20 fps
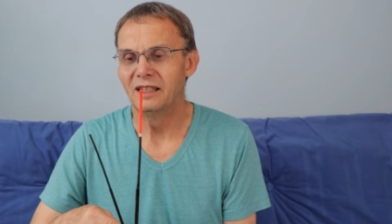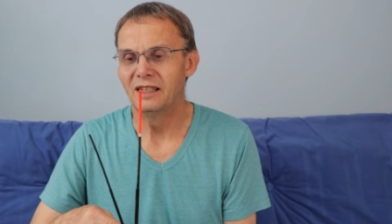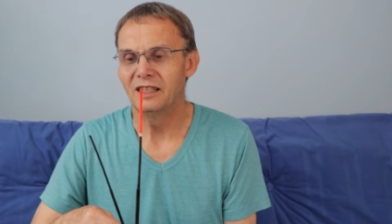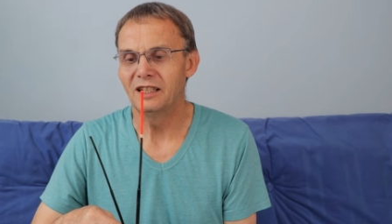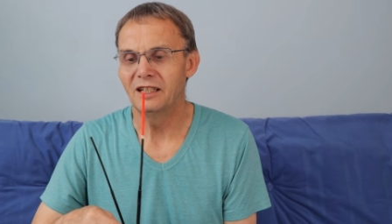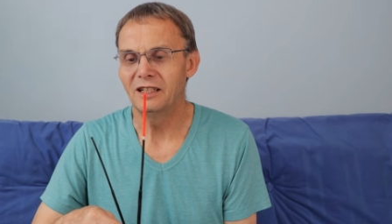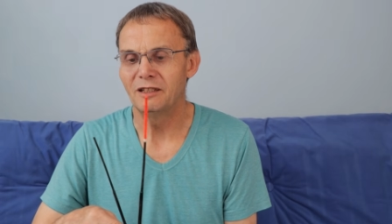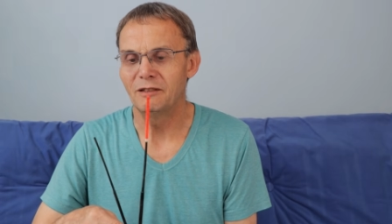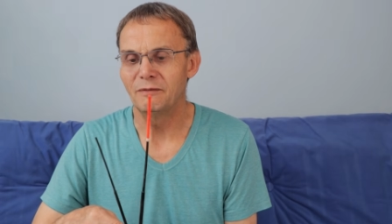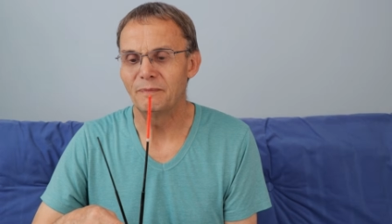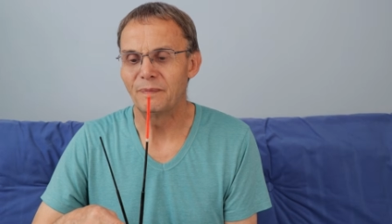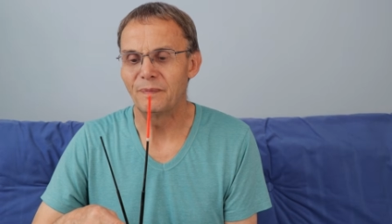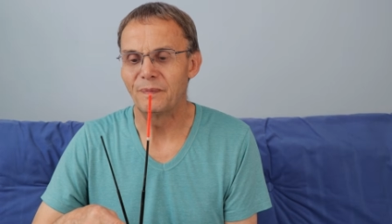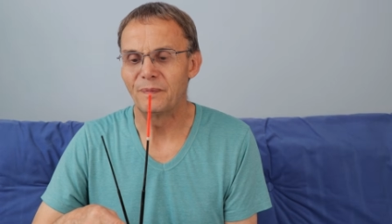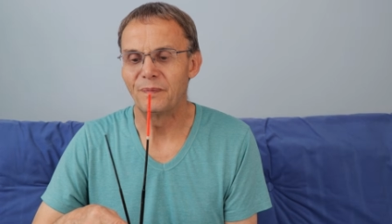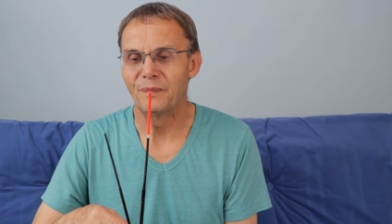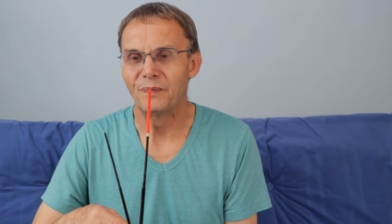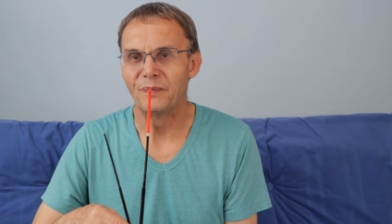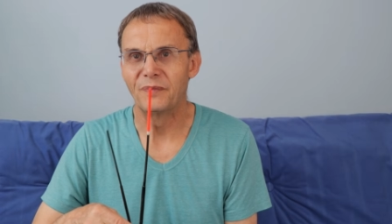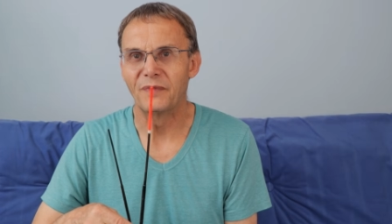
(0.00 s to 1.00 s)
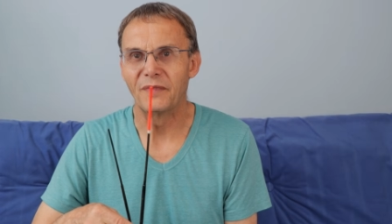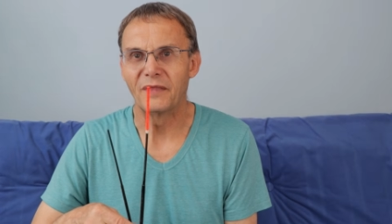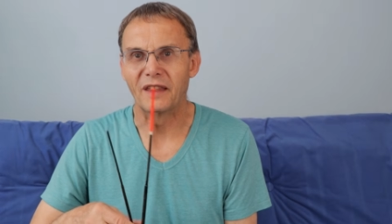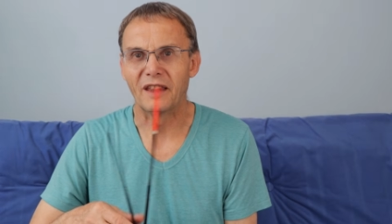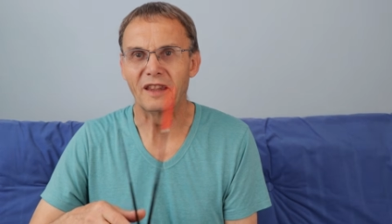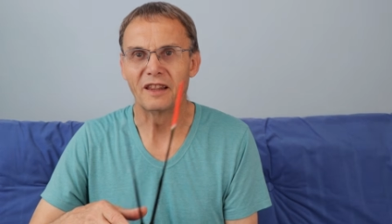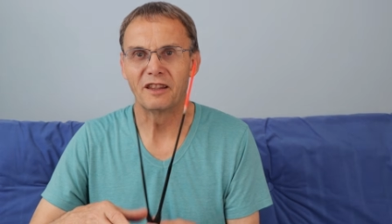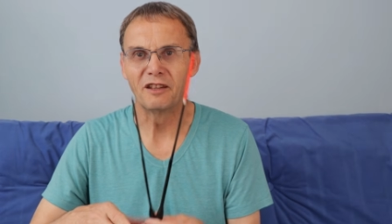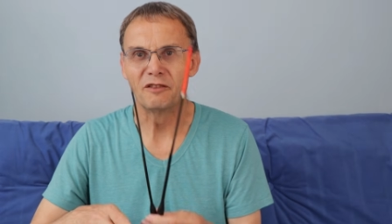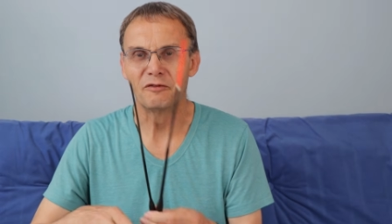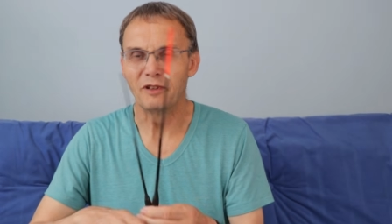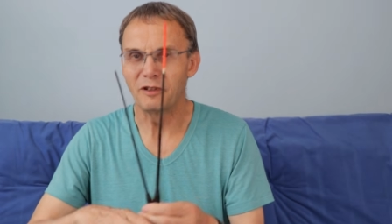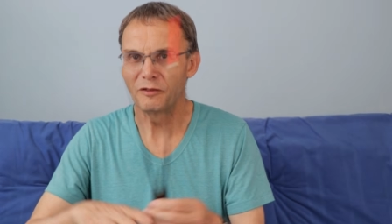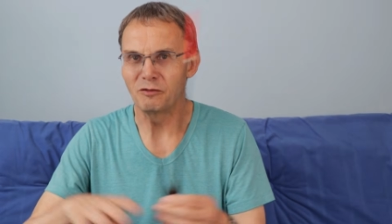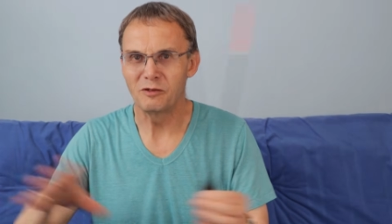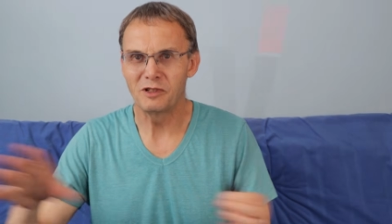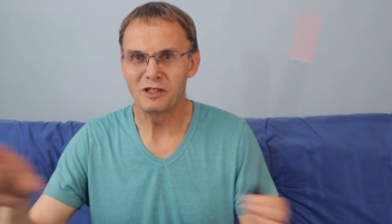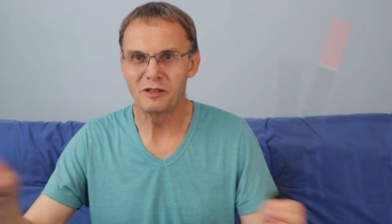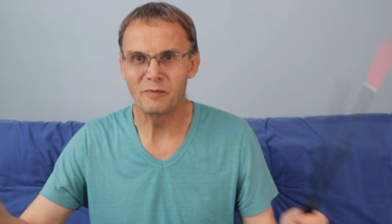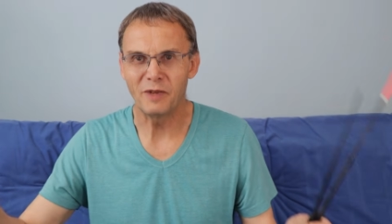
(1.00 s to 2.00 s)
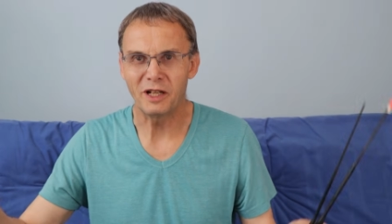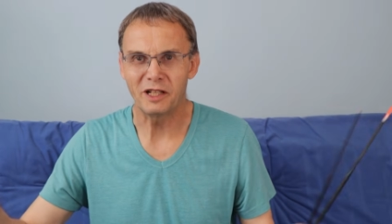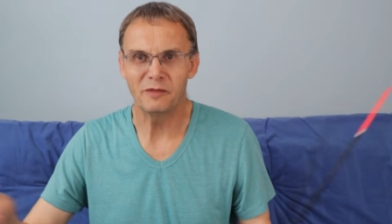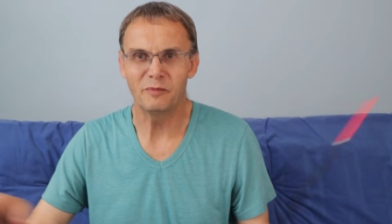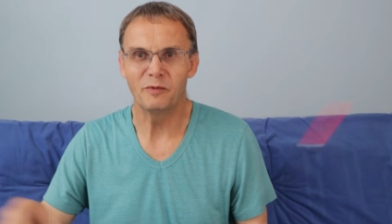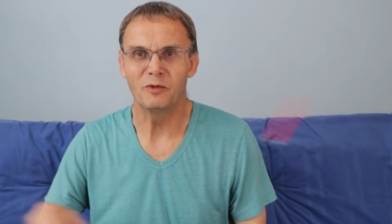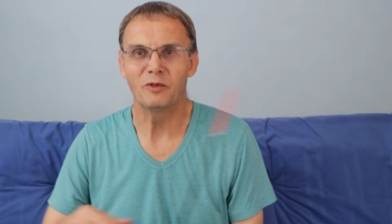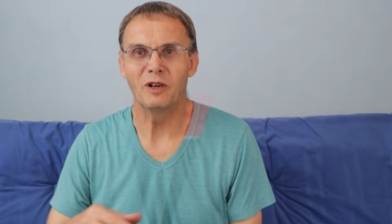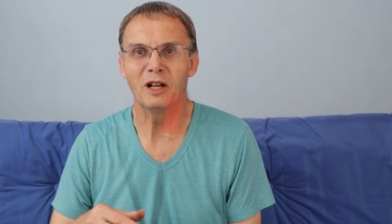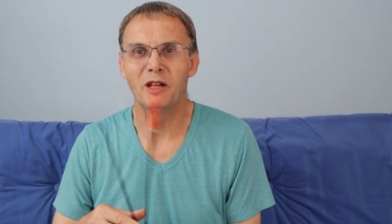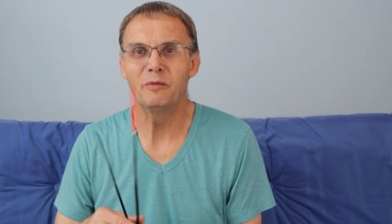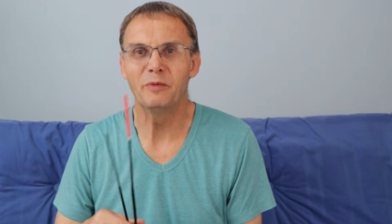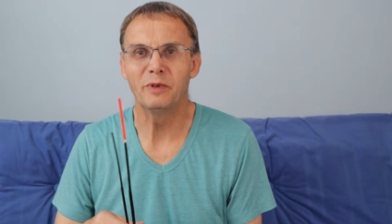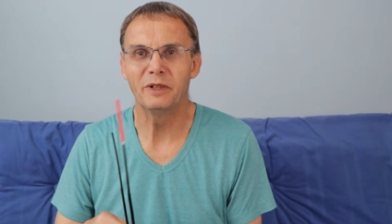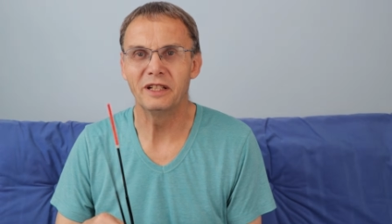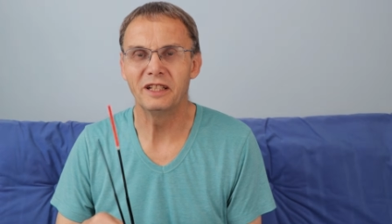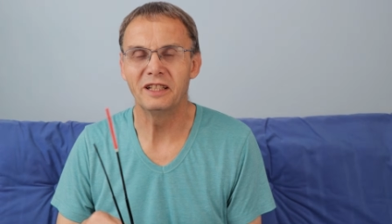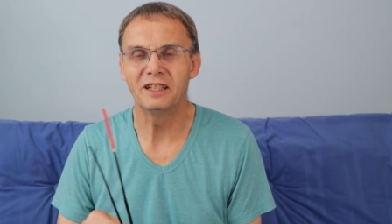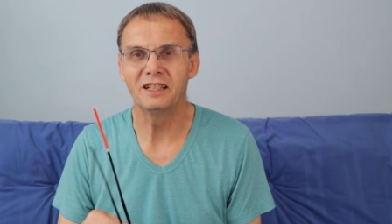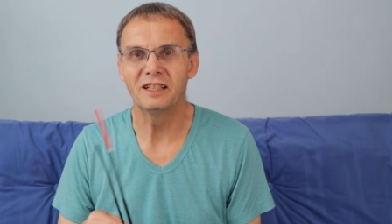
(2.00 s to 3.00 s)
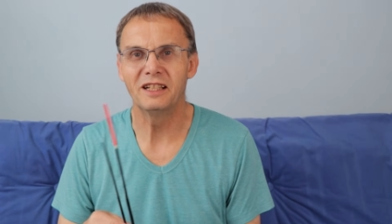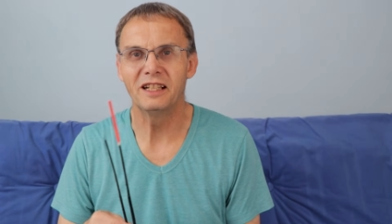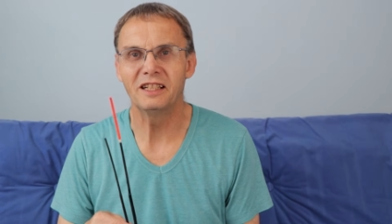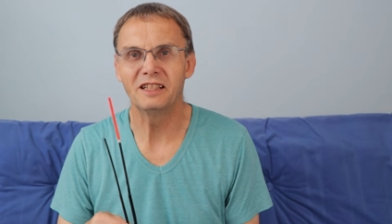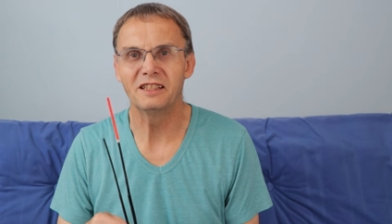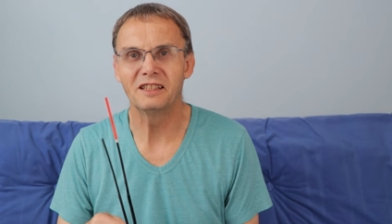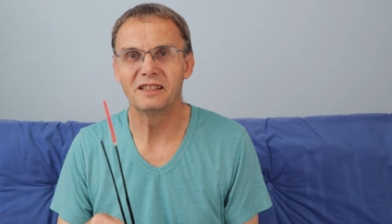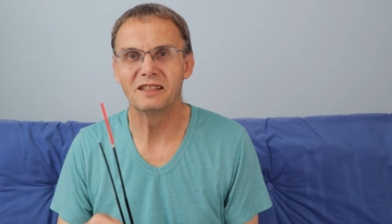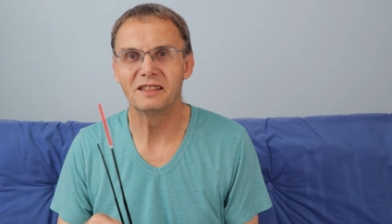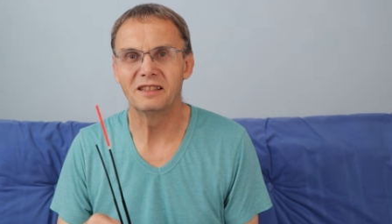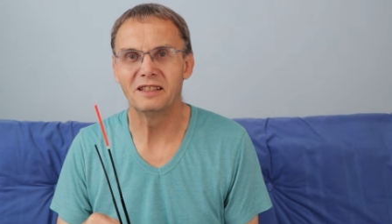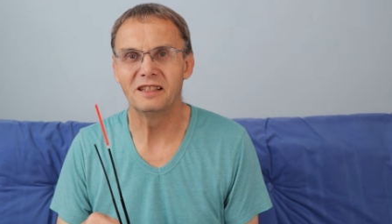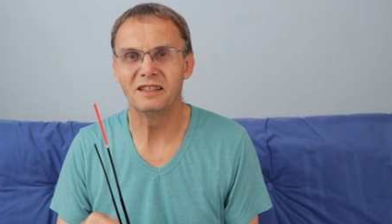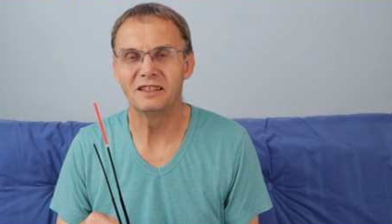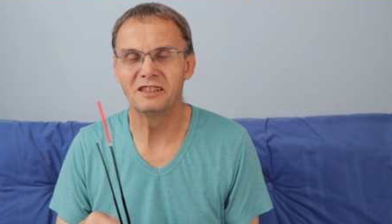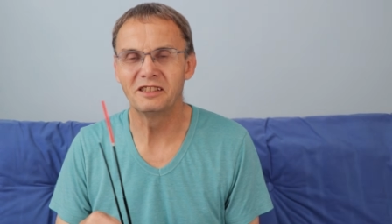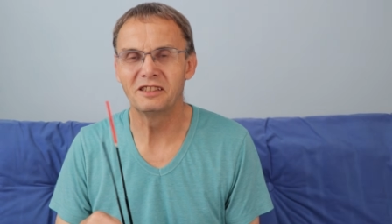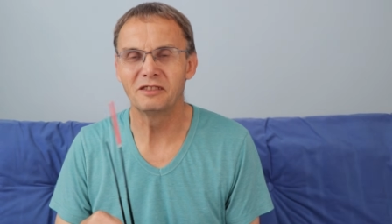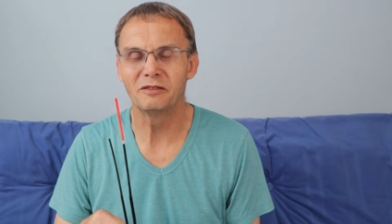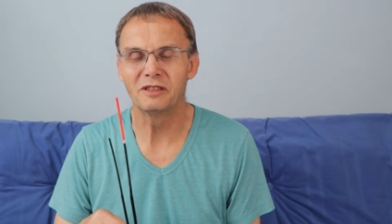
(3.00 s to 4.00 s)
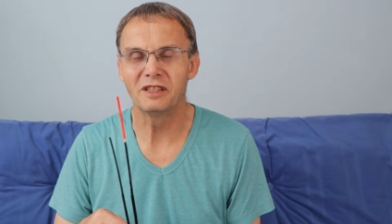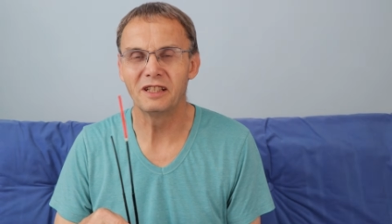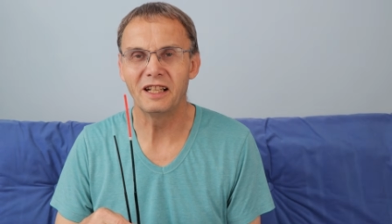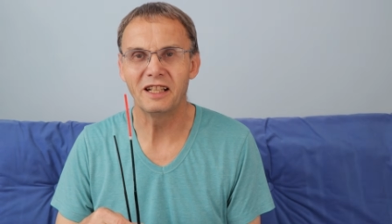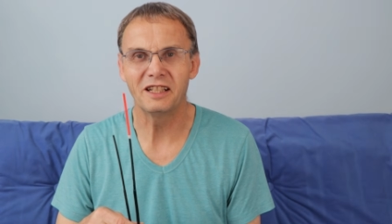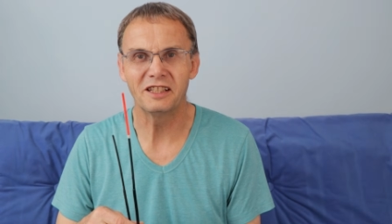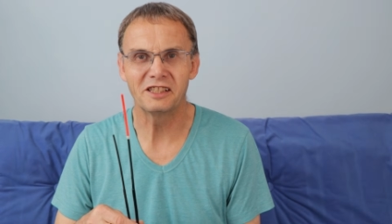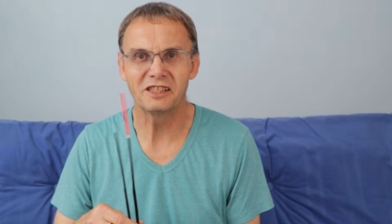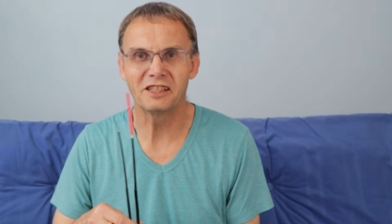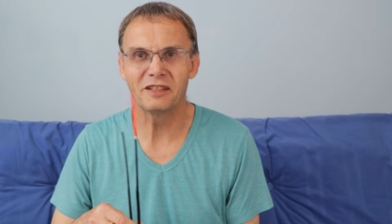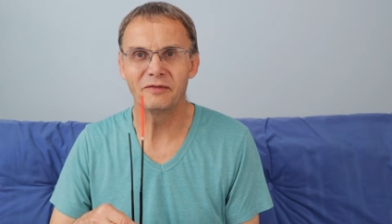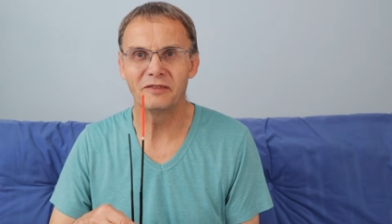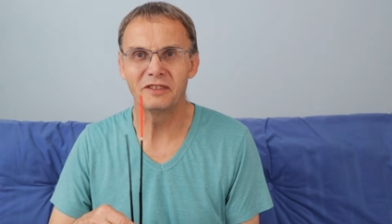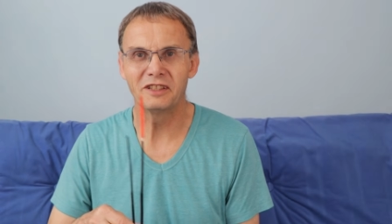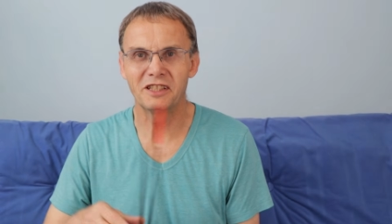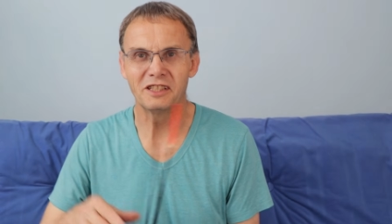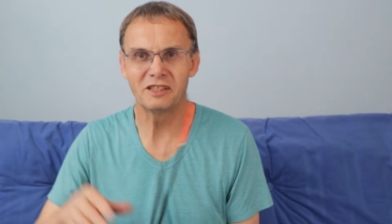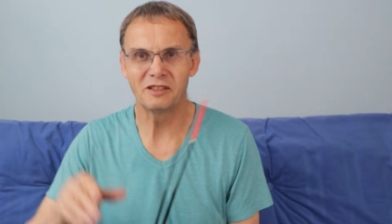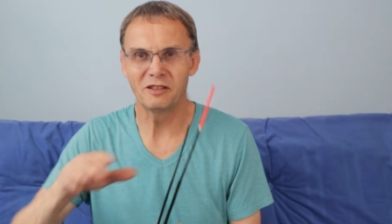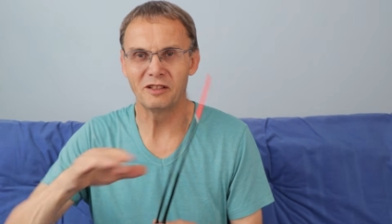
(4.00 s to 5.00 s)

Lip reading: the river was much more open until the late 70s.